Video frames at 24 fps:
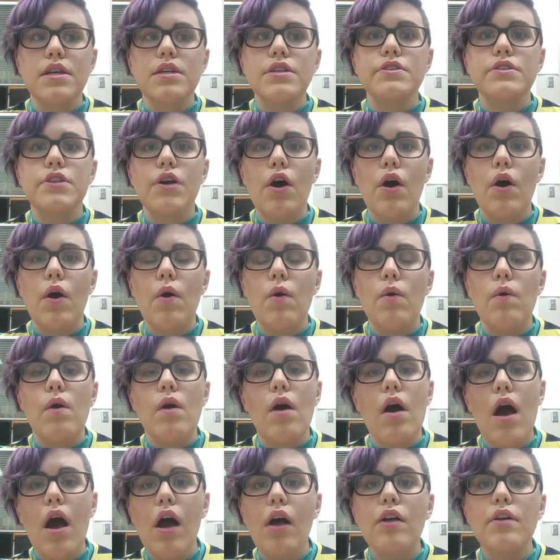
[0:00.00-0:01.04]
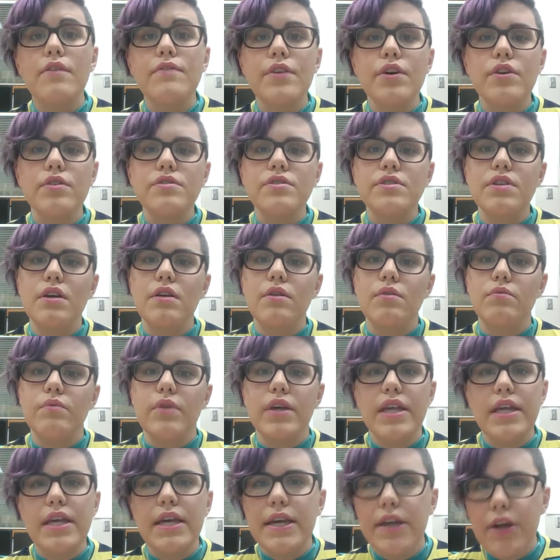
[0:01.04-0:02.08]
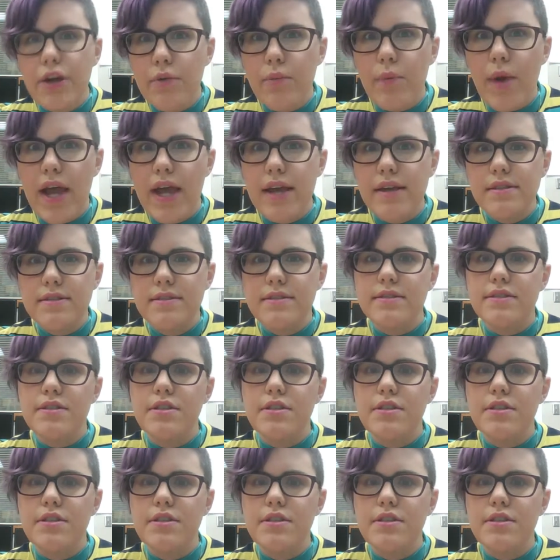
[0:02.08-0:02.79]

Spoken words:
So all of those are really good ways